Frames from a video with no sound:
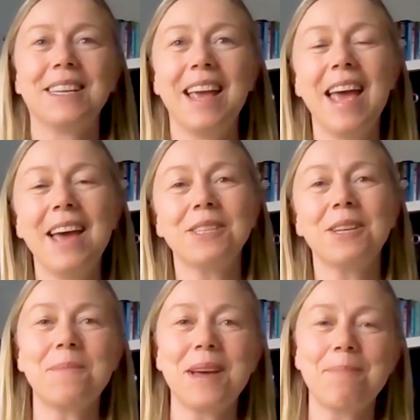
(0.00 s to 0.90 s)
held
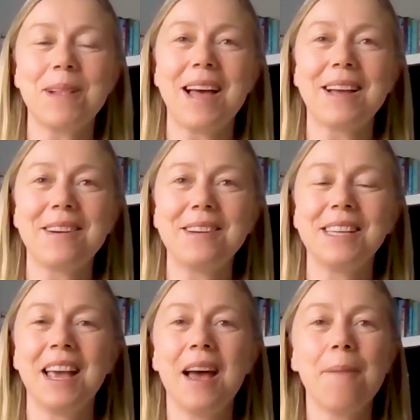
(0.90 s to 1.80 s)
up my placard
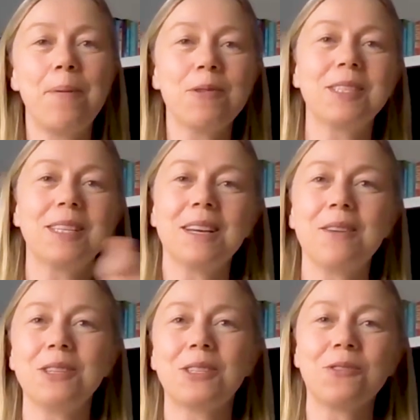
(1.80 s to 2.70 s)
and posted it
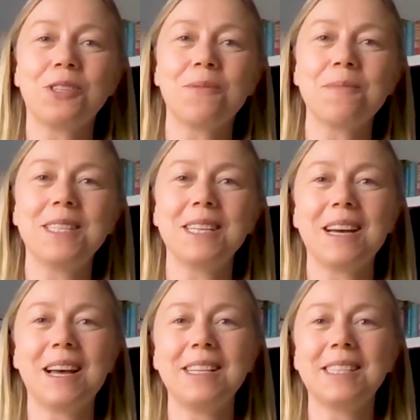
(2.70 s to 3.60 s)
on social
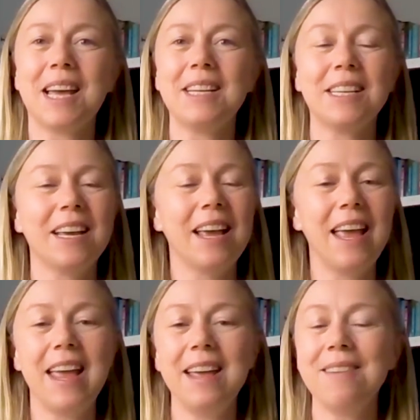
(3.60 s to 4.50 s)
media and said,
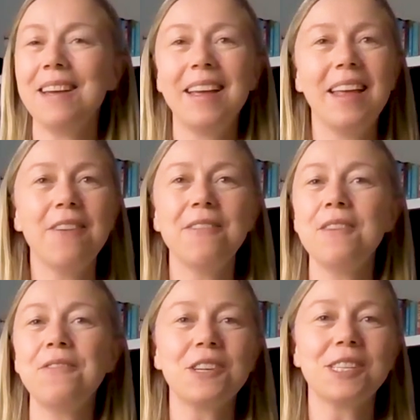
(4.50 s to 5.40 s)
hey, even
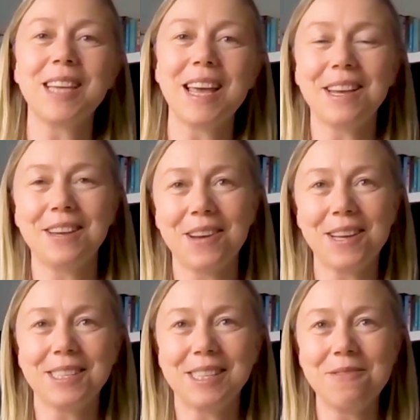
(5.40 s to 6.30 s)
if you're sick, you
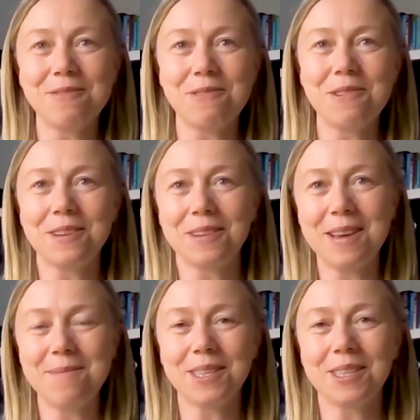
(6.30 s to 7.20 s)
can still go on
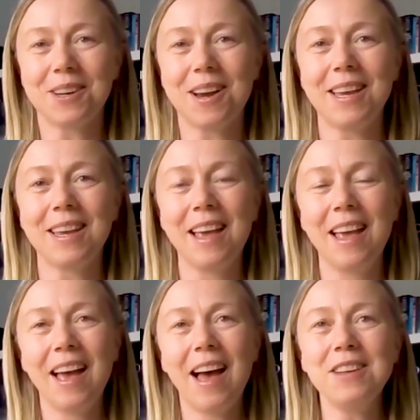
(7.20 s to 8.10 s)
climate strike.
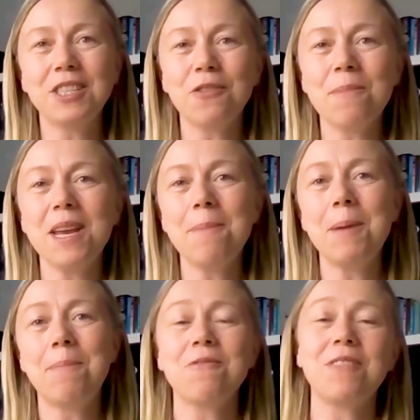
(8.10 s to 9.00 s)
And so many
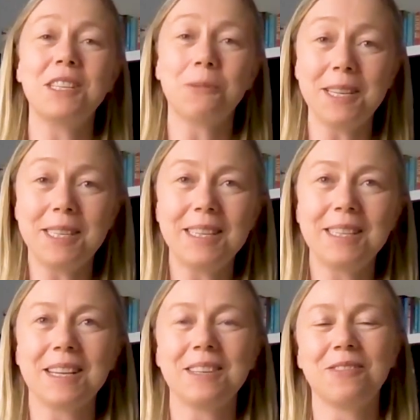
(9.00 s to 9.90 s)
people
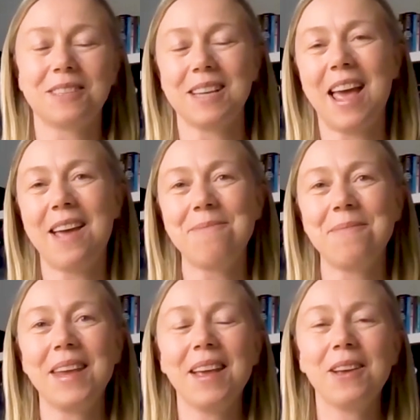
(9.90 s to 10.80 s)
retweeted and
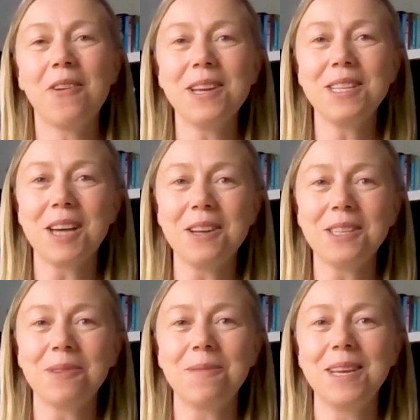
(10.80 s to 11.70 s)
got in
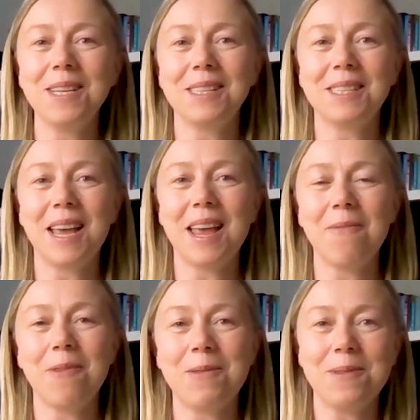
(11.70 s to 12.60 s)
touch with me to say,
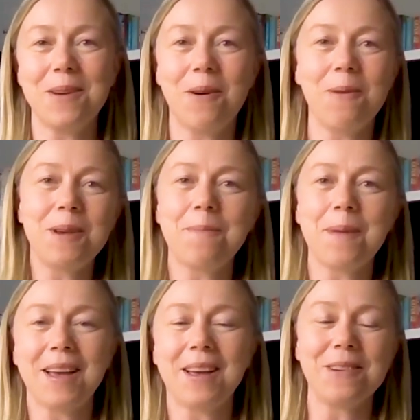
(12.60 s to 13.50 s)
well, we hope you're
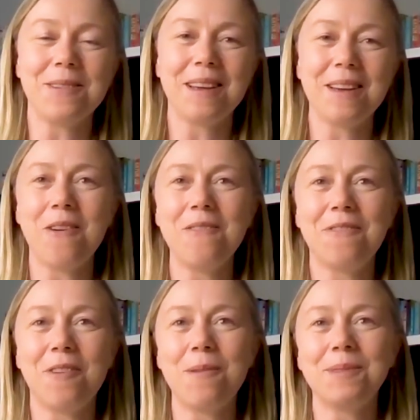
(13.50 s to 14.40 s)
back on
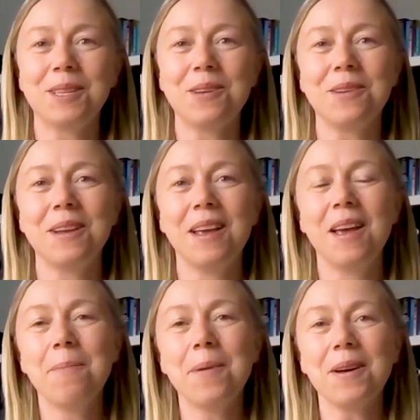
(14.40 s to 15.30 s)
form soon.
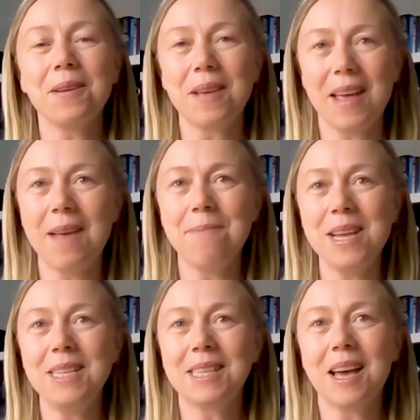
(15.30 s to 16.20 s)
But
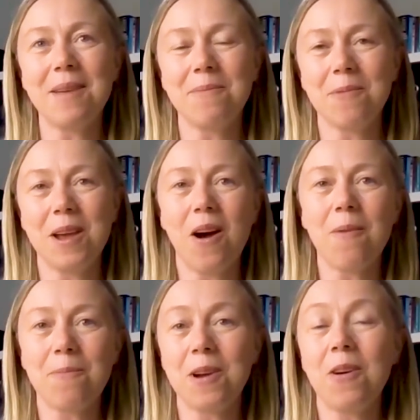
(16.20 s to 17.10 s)
meantime,
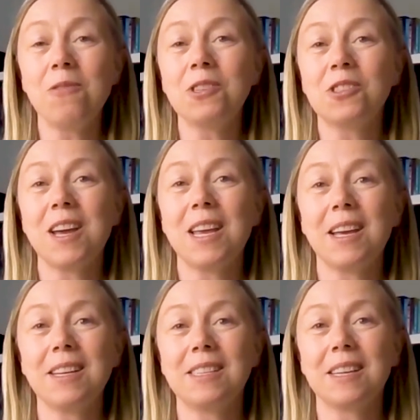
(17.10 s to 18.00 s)
we're all
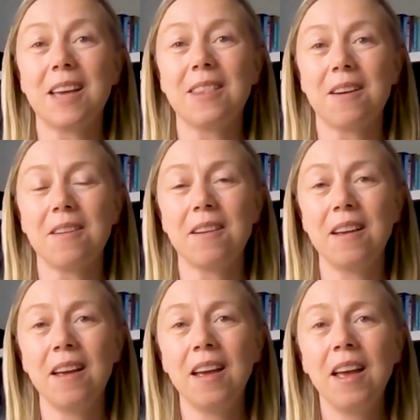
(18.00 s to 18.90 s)
striking together.
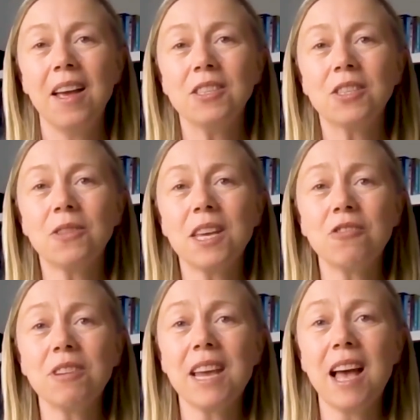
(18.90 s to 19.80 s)
So
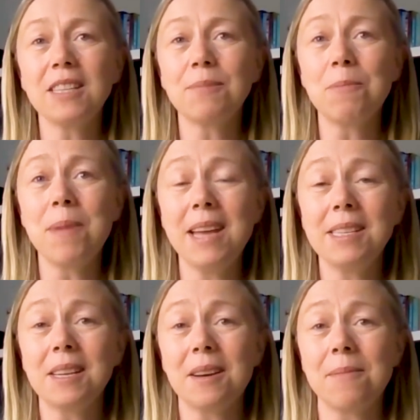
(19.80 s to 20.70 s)
this really has
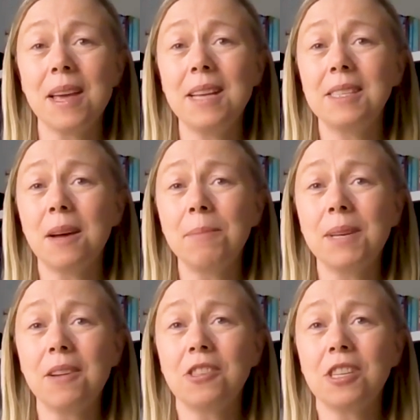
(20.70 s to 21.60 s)
momentum. In some
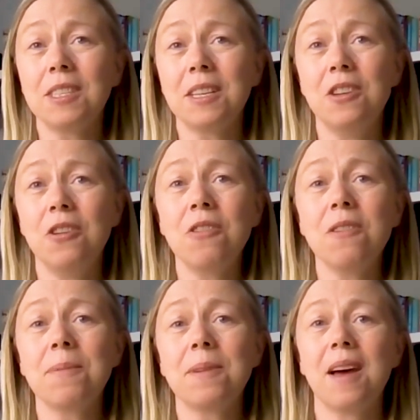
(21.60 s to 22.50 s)
countries in
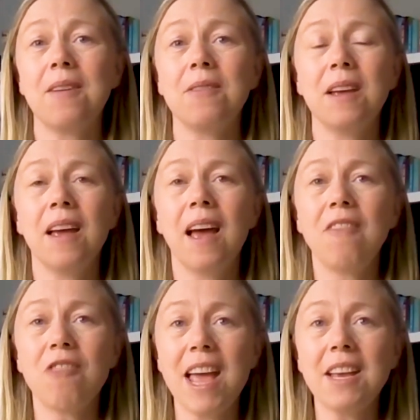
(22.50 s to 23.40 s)
Europe now,
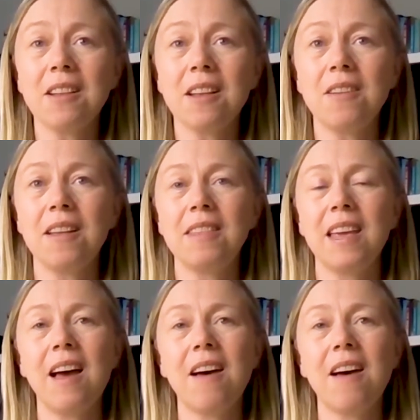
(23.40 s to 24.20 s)
regularly they have